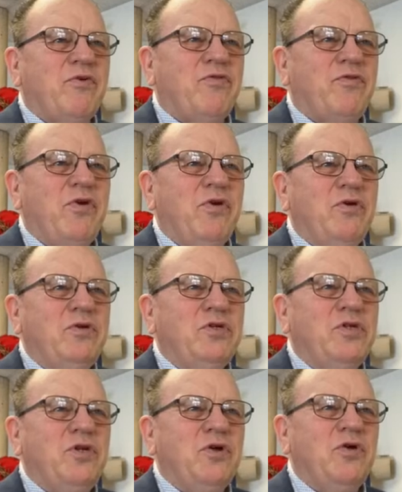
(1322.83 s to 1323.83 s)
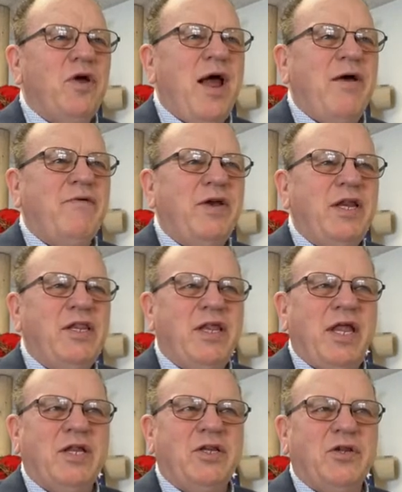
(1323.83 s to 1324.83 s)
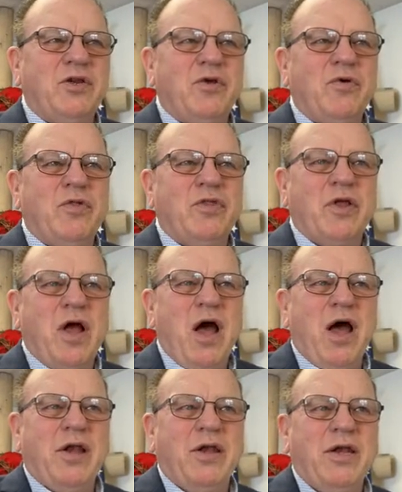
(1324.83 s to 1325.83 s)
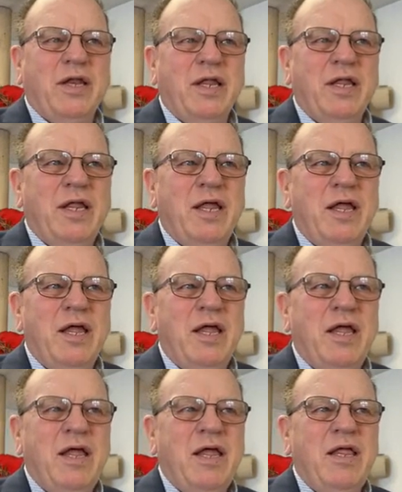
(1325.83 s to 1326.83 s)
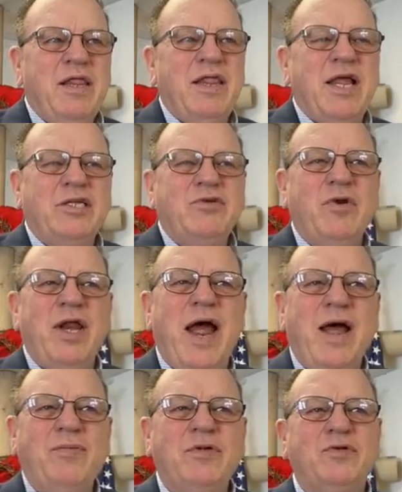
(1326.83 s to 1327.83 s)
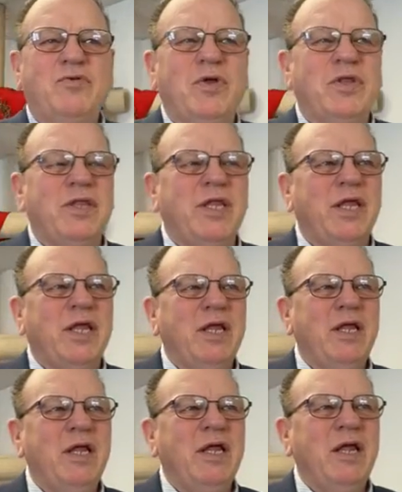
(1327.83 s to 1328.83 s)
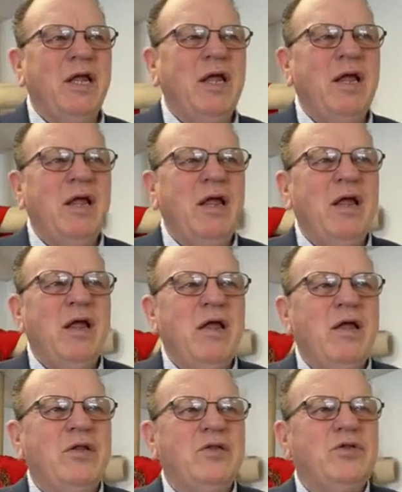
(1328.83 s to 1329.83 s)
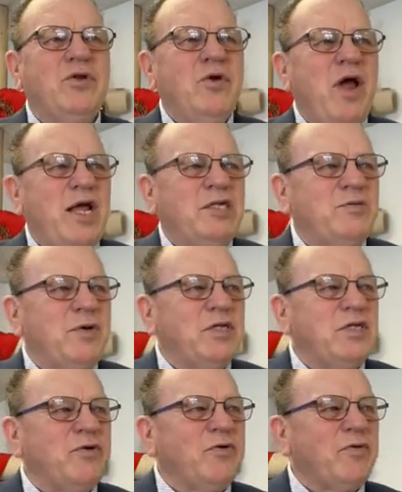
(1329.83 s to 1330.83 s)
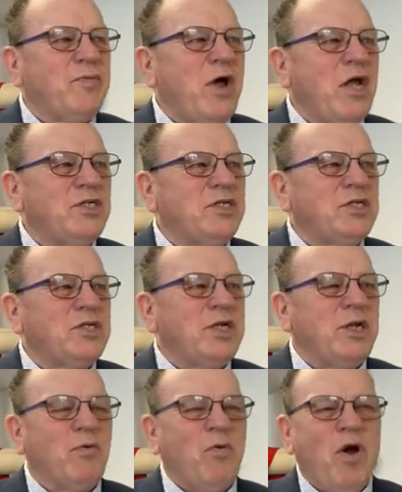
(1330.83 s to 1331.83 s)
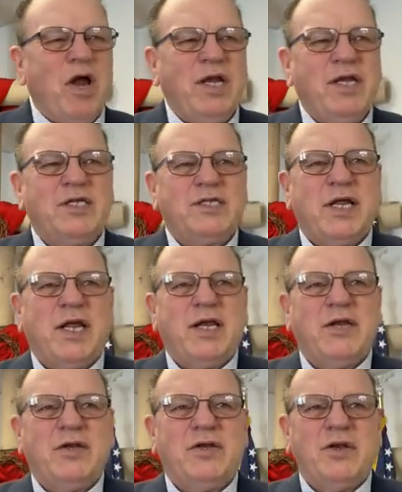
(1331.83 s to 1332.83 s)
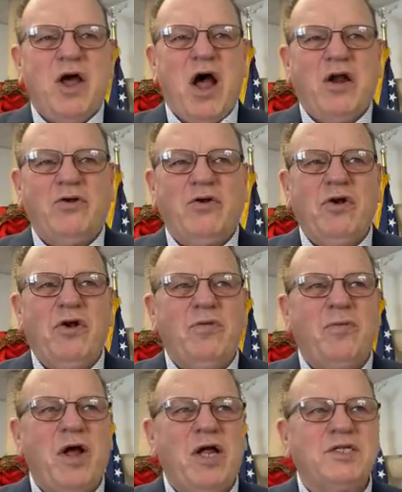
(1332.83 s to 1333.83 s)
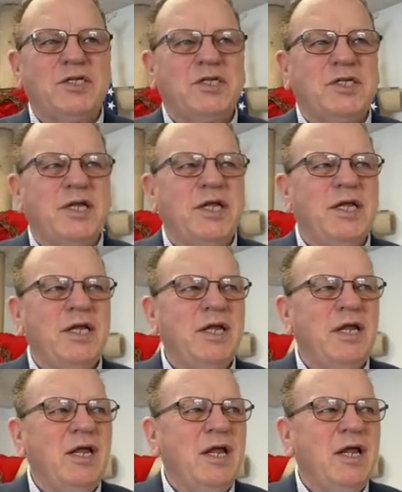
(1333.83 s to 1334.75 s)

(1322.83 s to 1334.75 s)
refuse to have anything to do with God. That's what happens with the two aspects of apostasy. One is a doctrinal apostasy,